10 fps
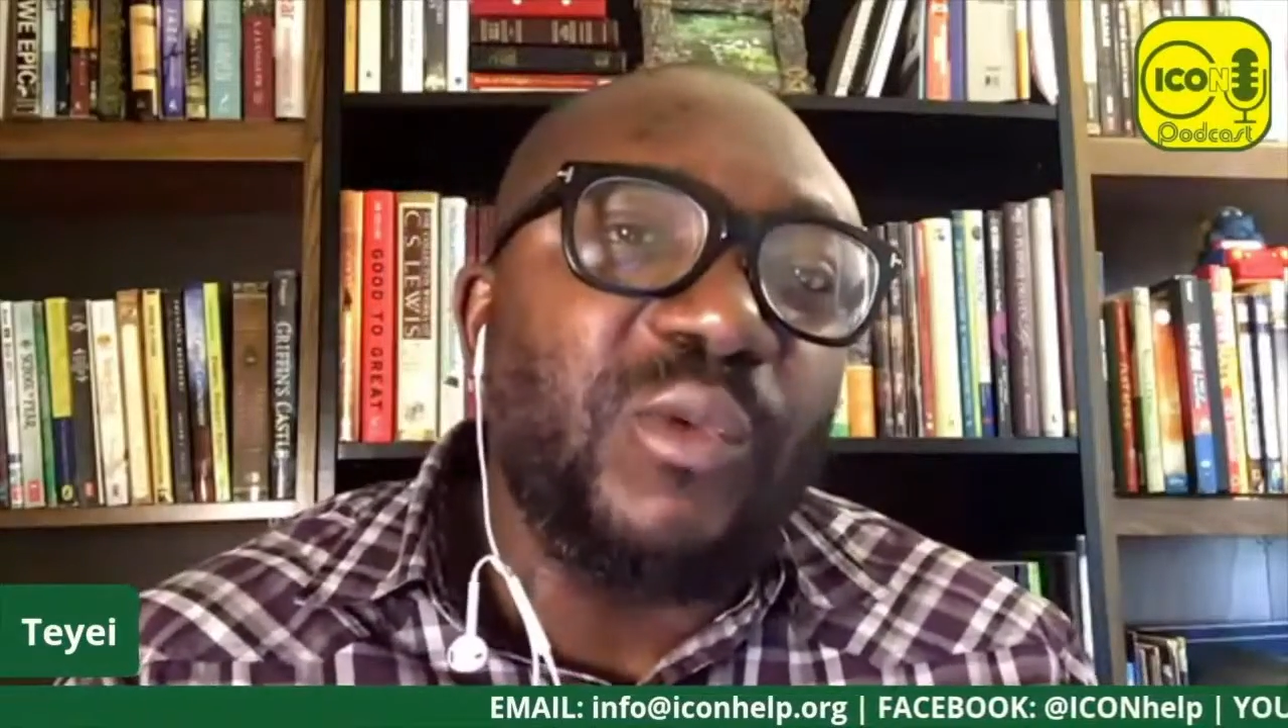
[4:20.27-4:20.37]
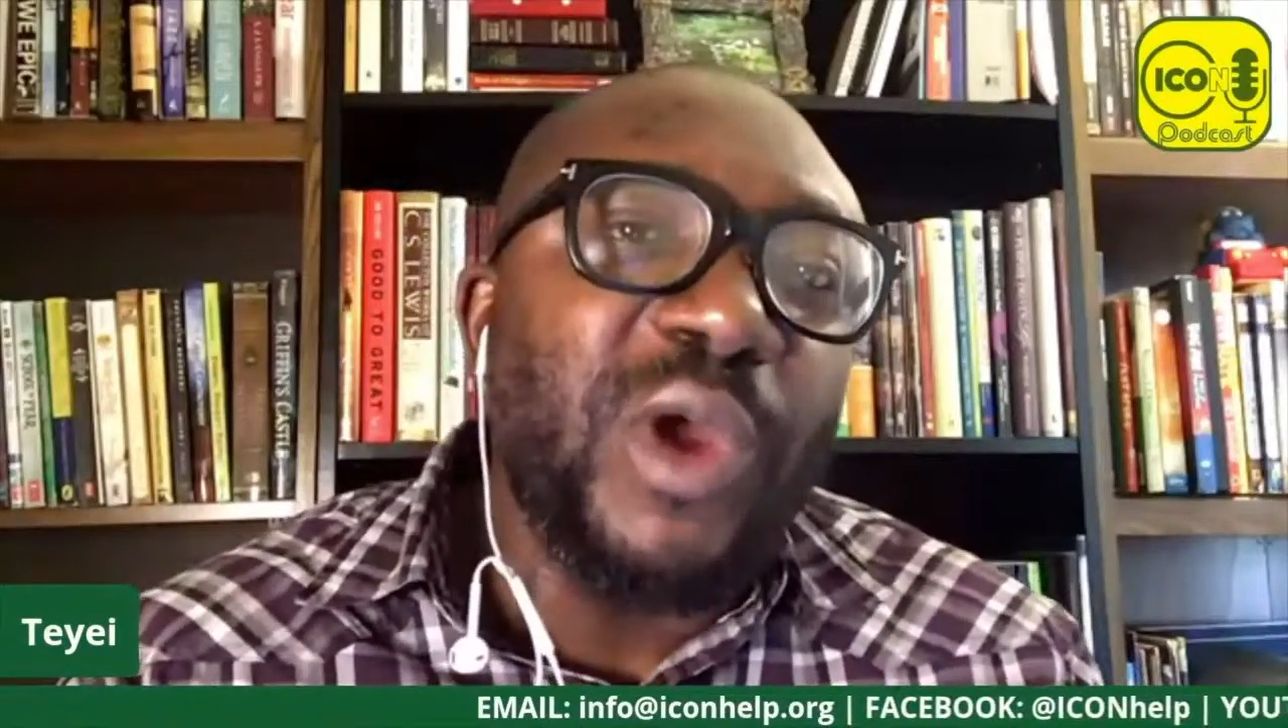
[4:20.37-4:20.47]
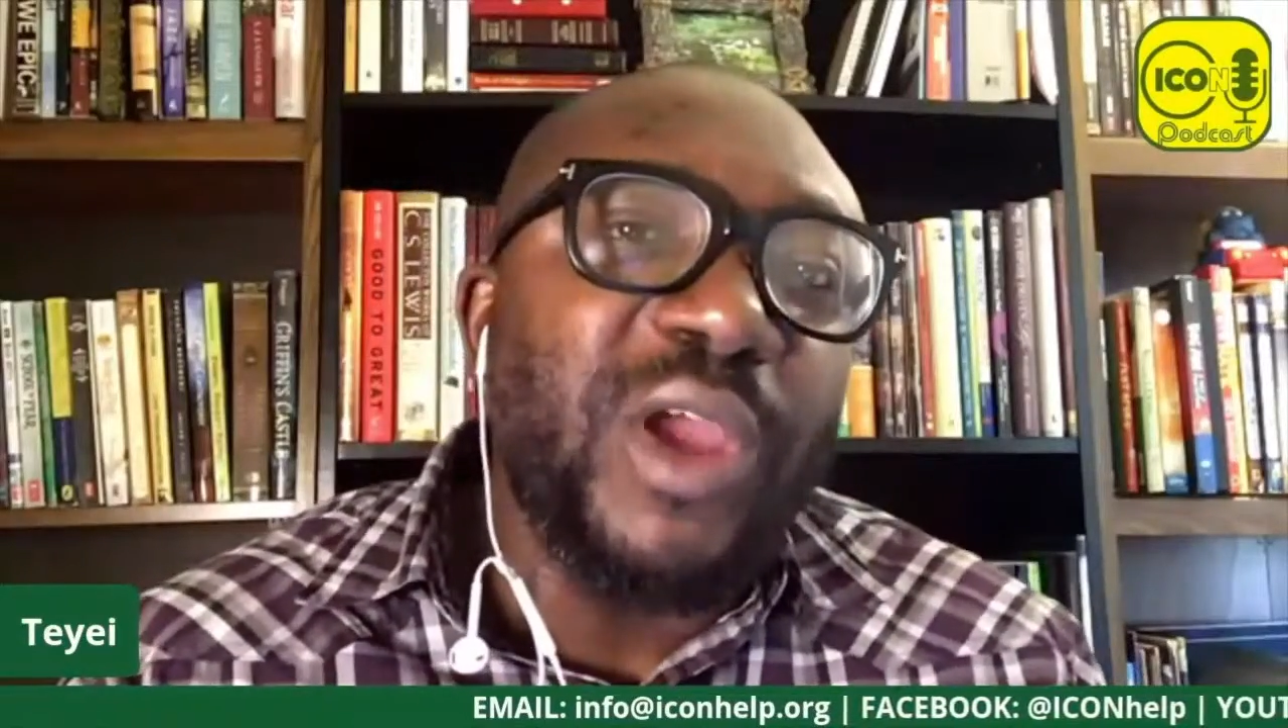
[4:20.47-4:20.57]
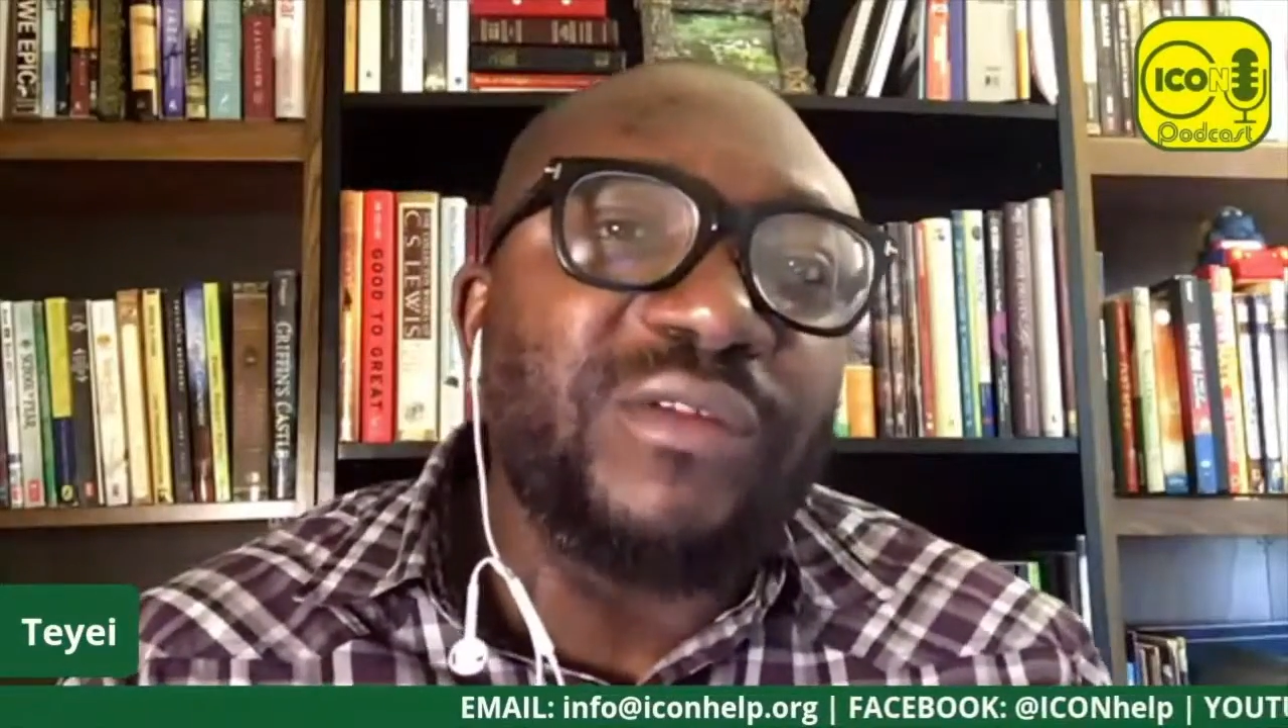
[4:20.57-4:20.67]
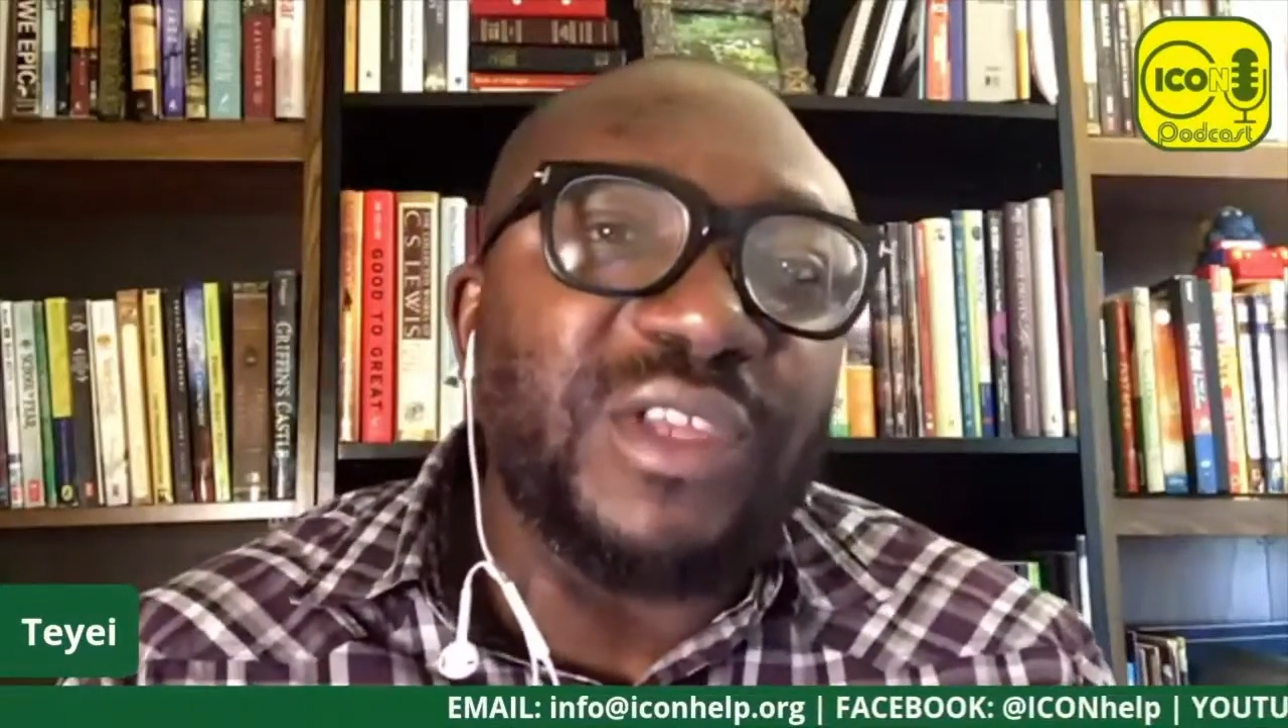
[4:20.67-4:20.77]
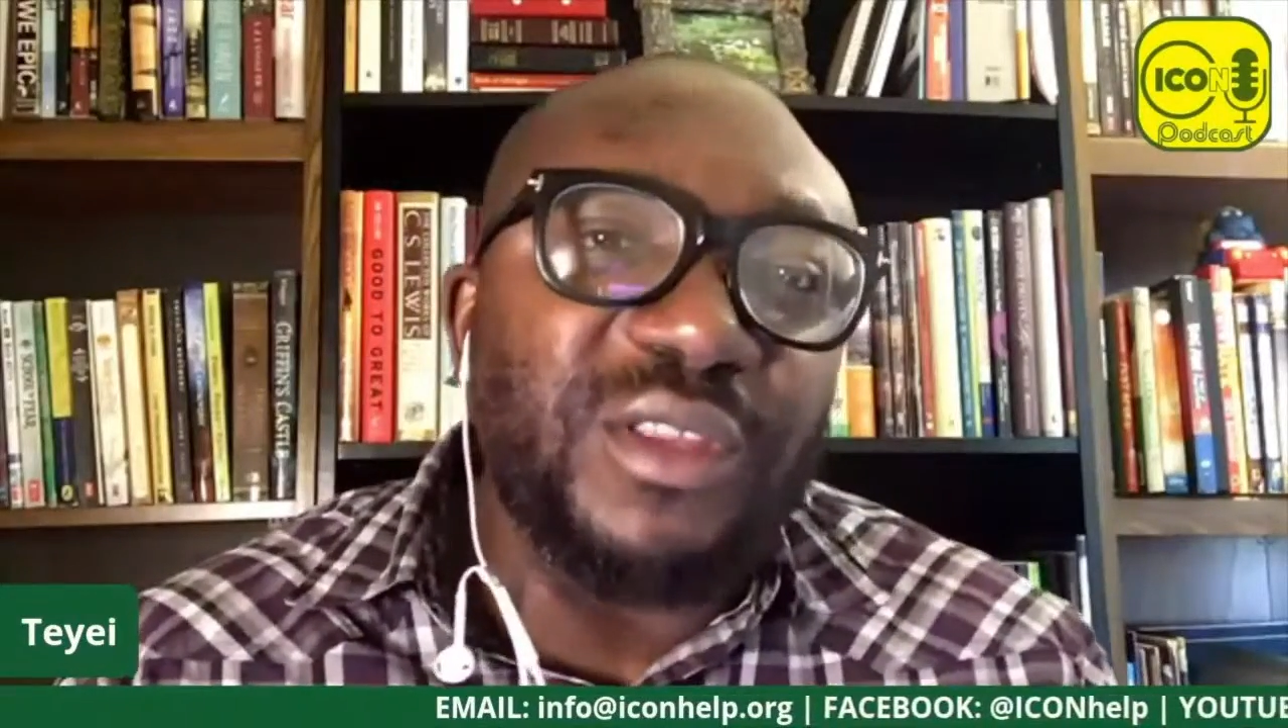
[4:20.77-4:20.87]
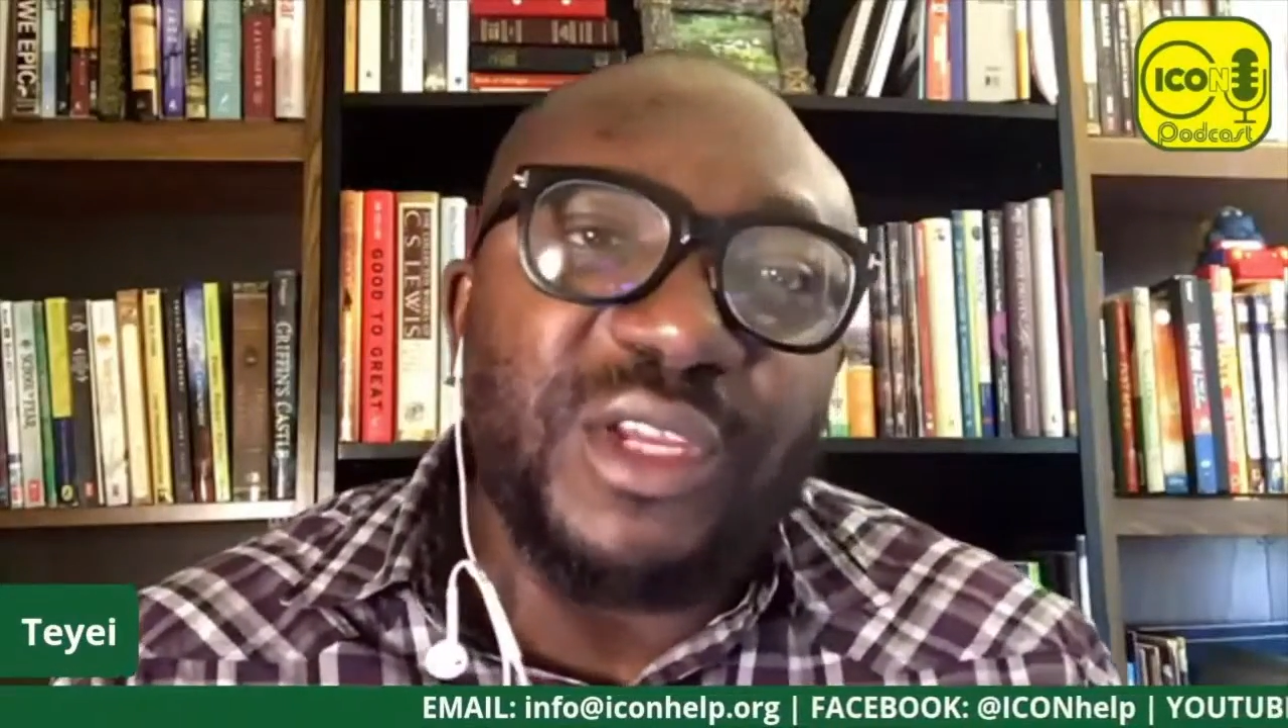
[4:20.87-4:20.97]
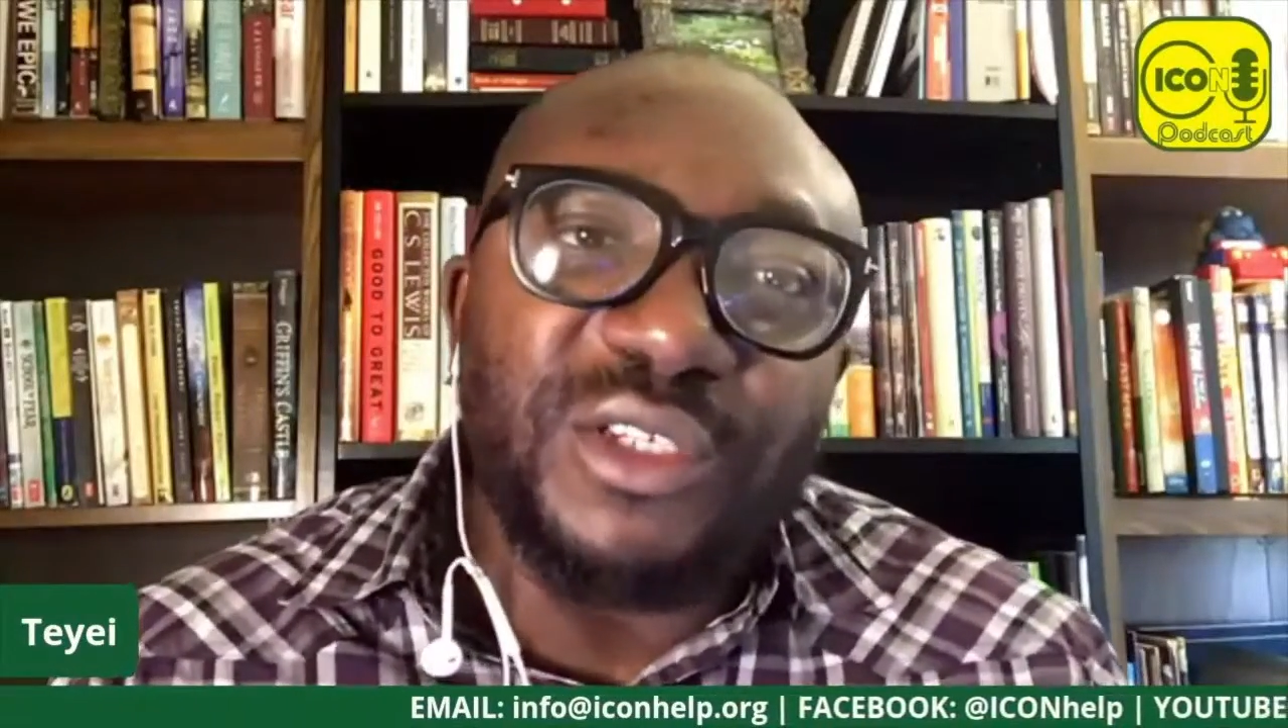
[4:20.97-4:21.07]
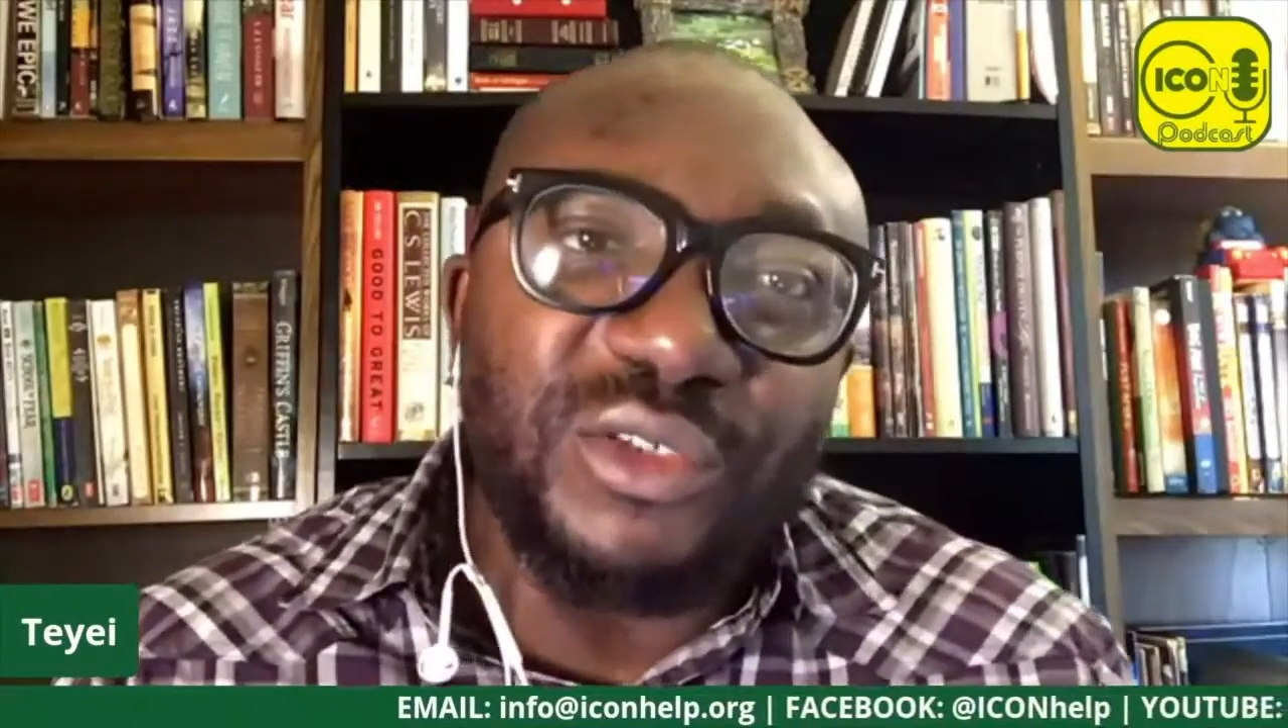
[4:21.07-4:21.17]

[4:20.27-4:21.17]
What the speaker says: wives and their